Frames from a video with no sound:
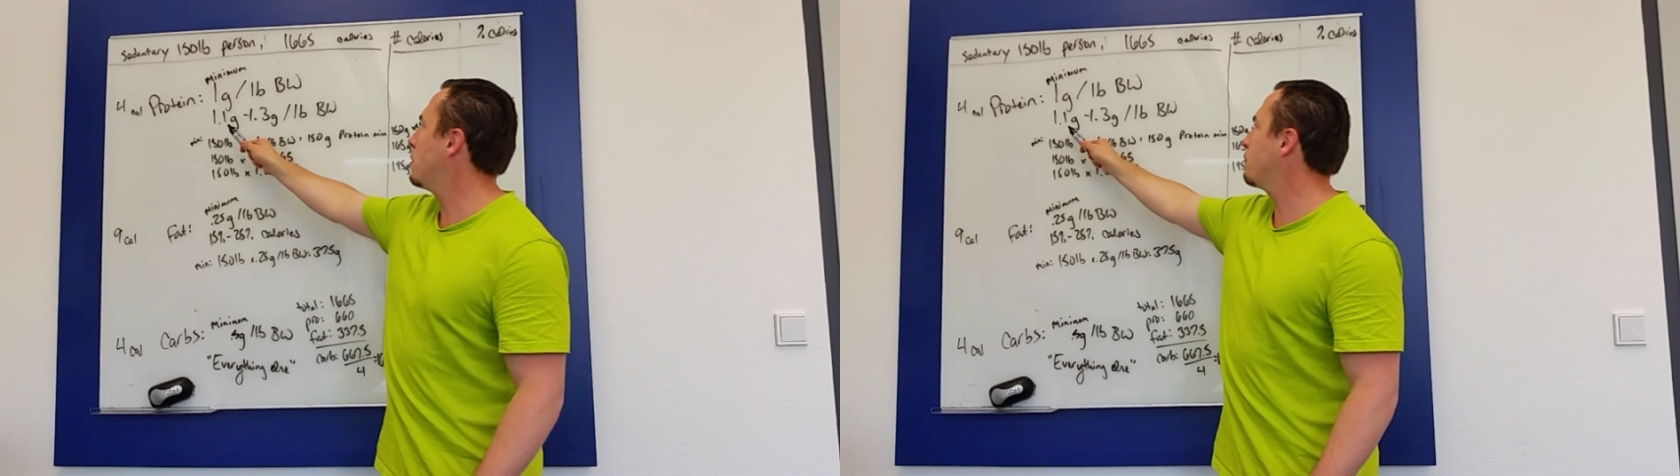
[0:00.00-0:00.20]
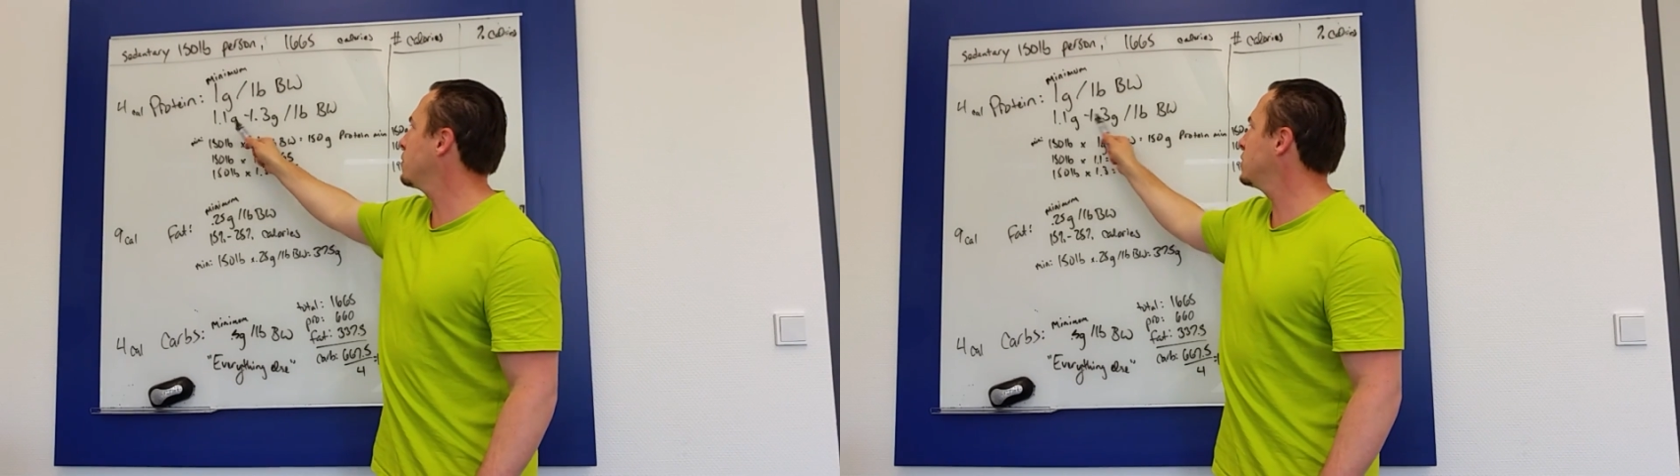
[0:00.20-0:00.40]

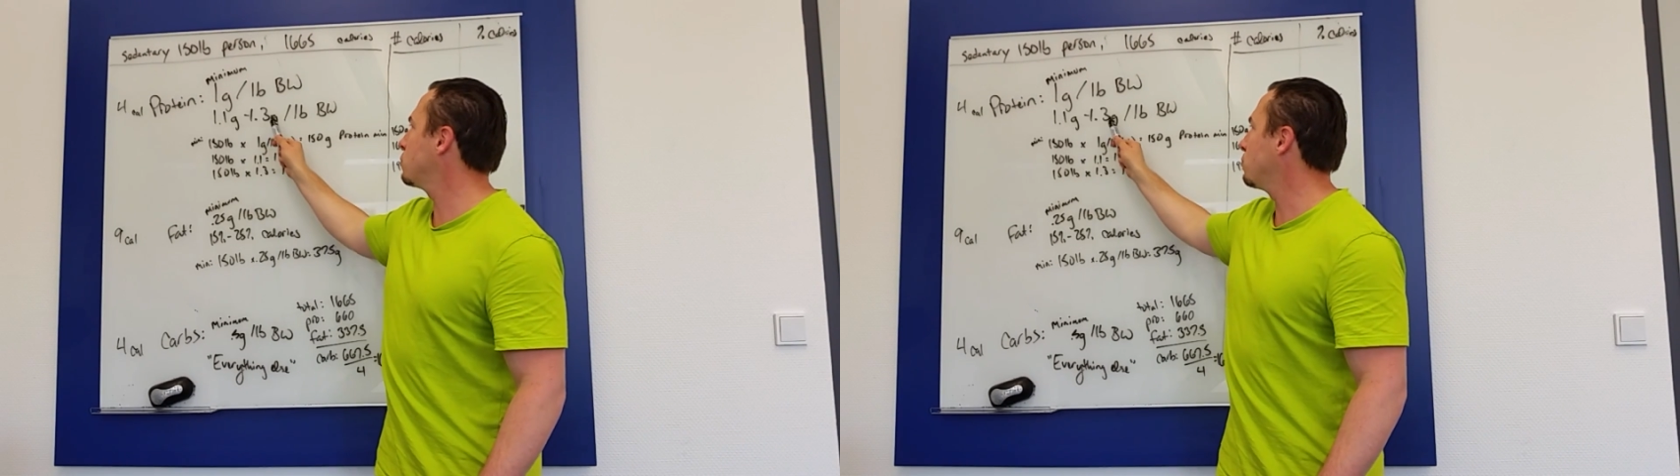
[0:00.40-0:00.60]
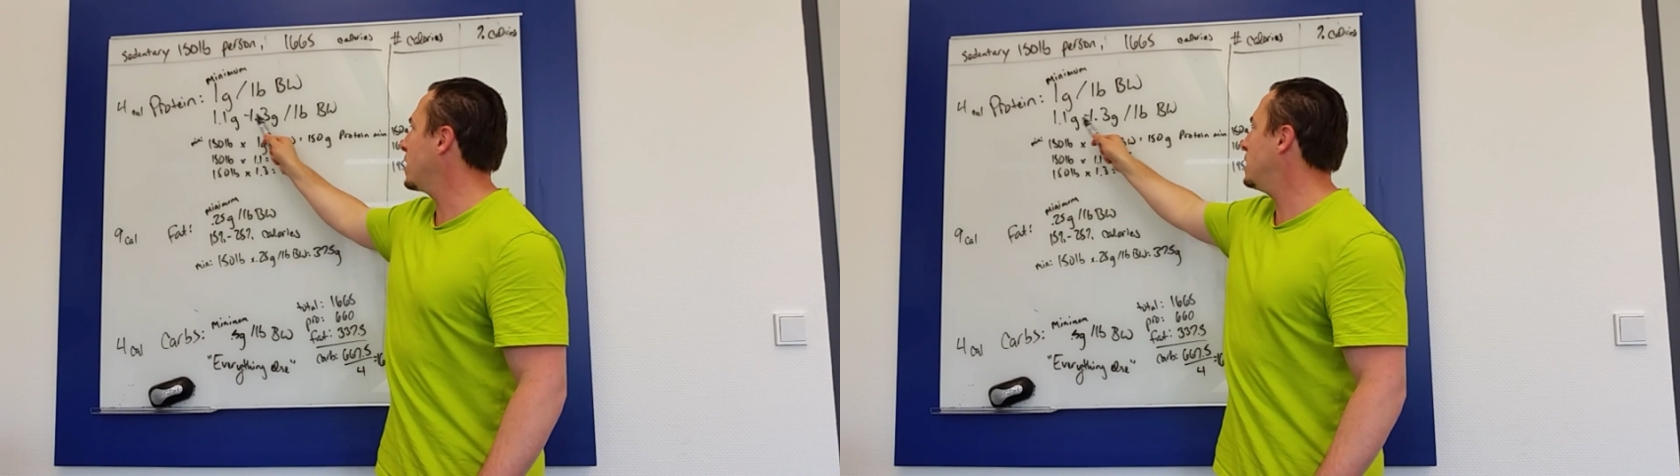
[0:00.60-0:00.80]
But for
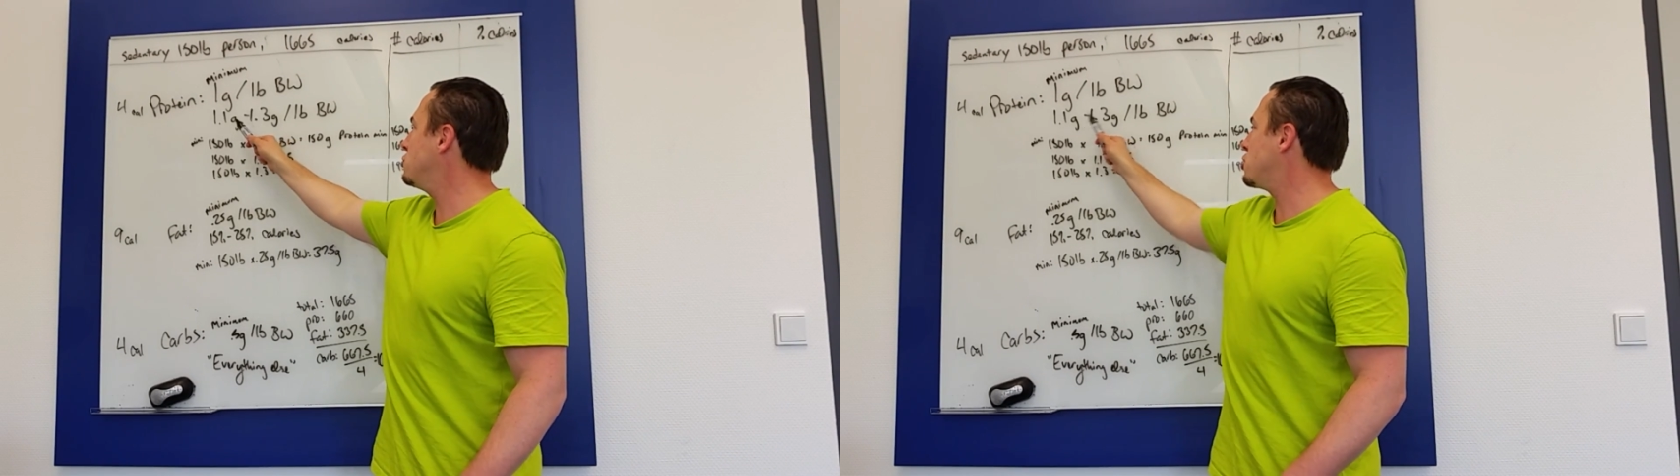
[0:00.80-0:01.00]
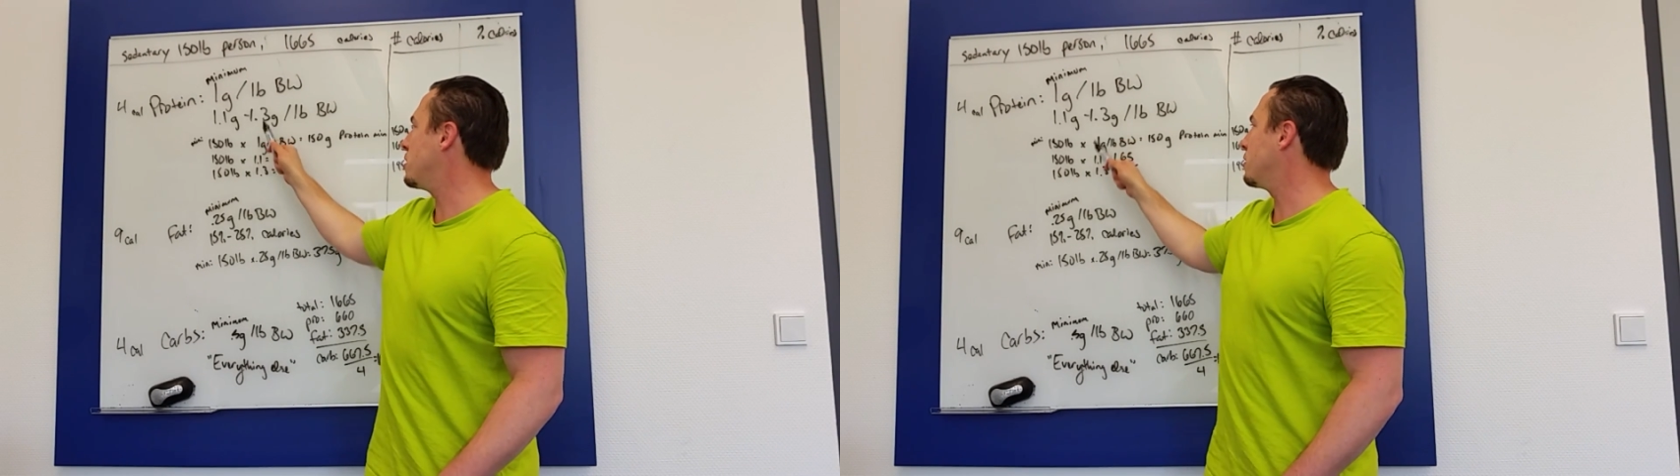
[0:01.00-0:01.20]
this
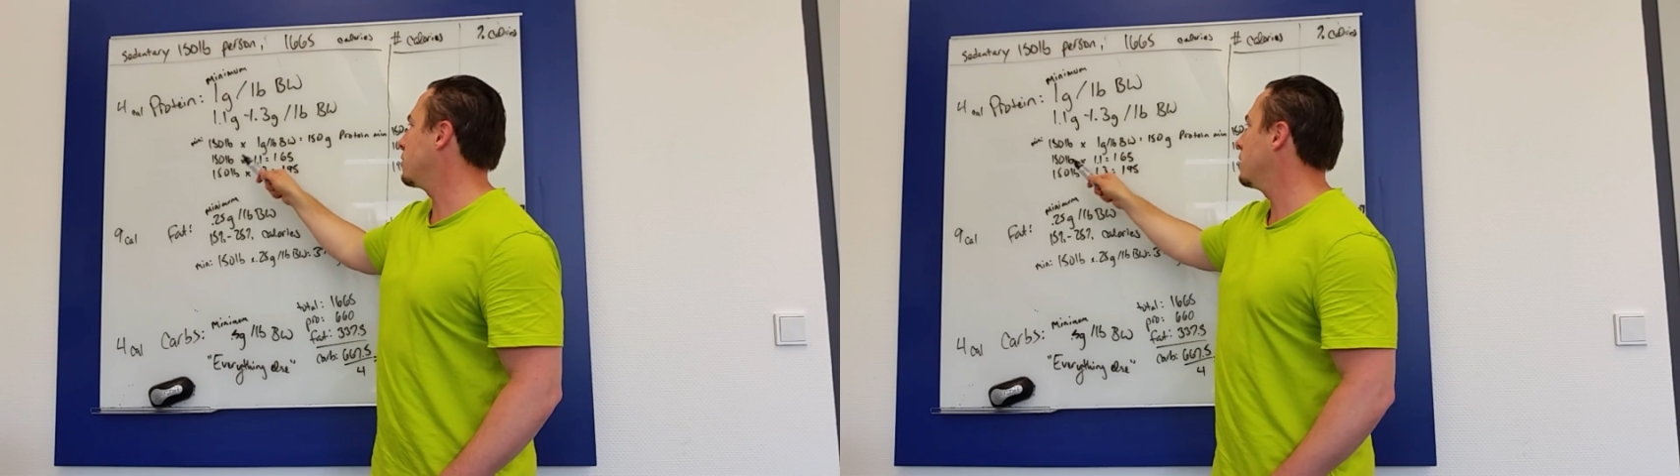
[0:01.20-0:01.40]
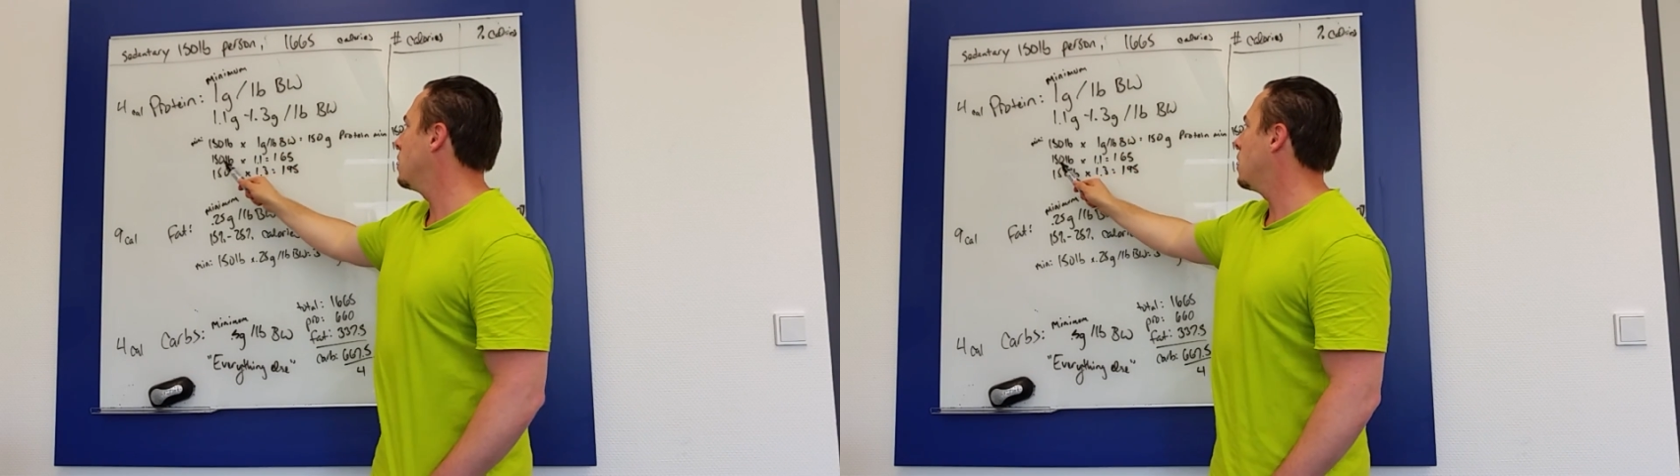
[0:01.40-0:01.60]
range
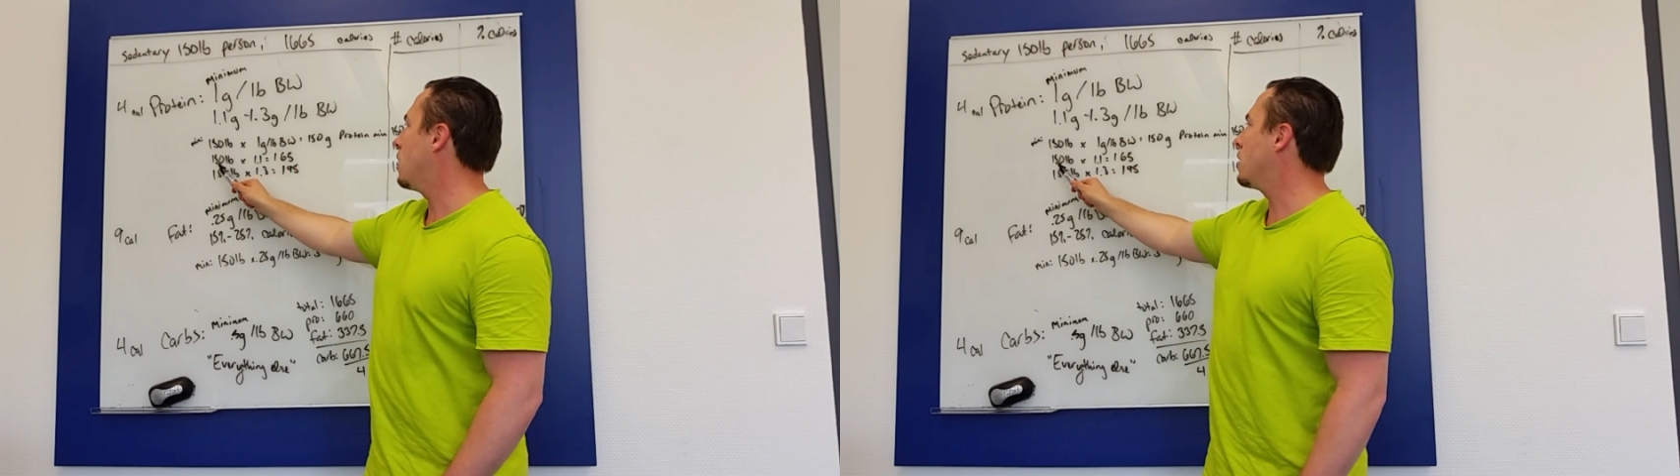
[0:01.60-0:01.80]
here,